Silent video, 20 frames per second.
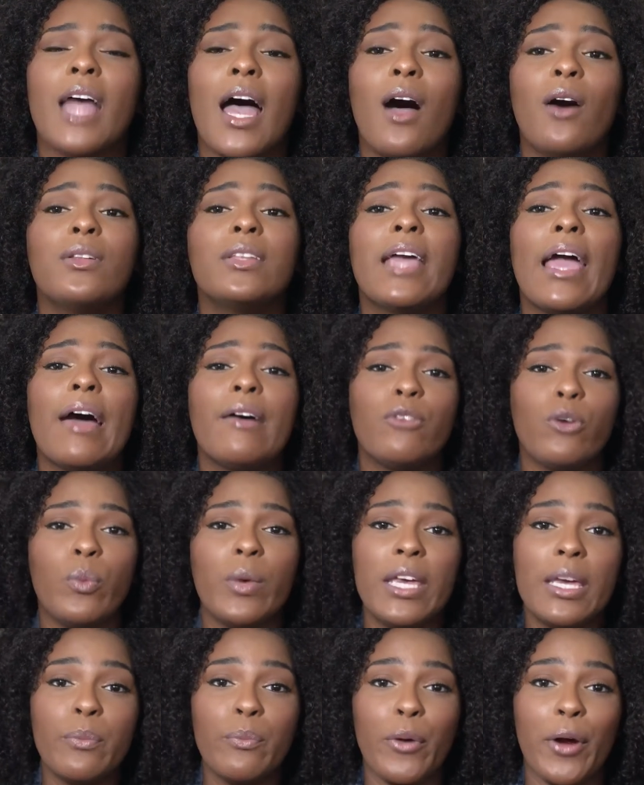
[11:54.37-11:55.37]
I only have a
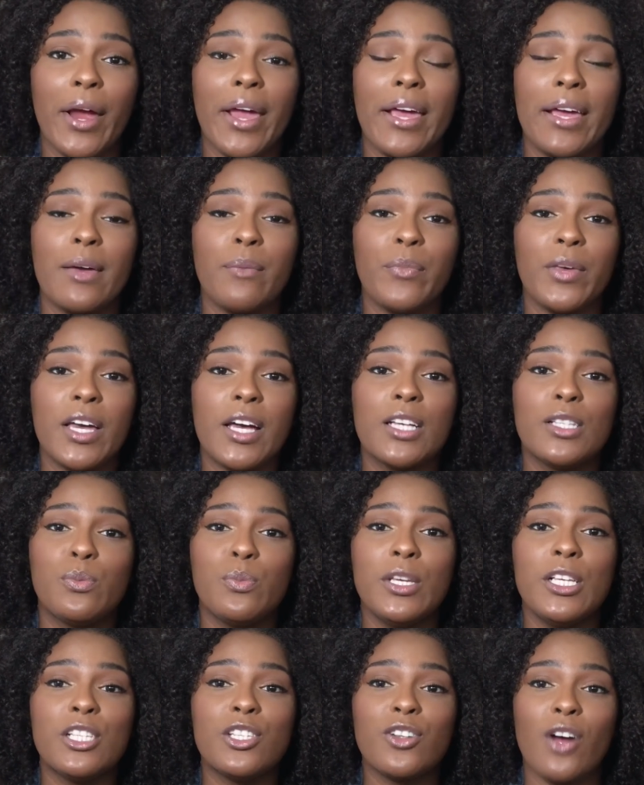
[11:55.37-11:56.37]
week break because
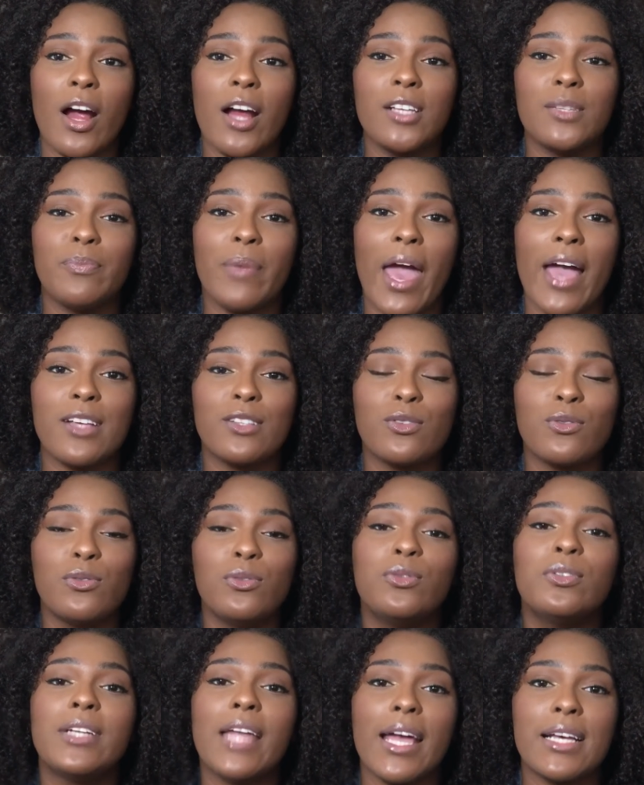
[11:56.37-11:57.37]
we start back
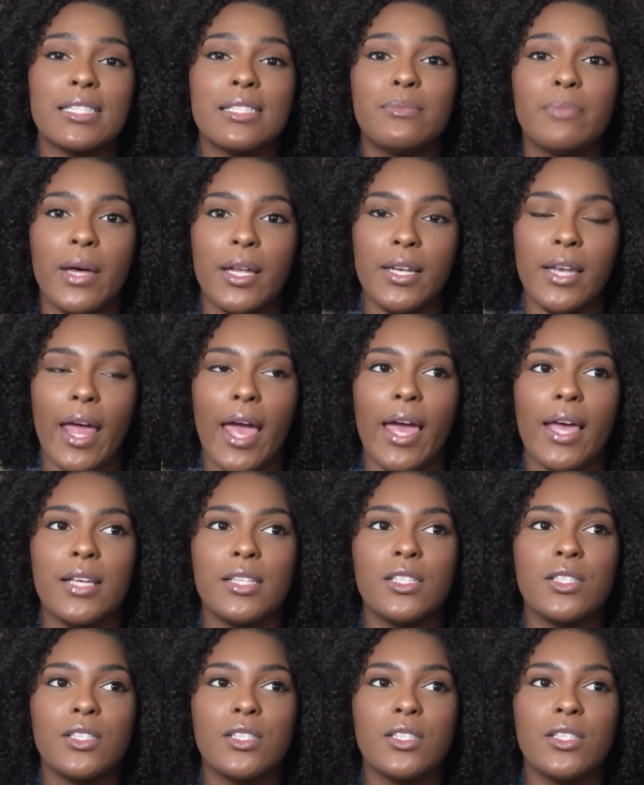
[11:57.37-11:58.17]
school next Monday.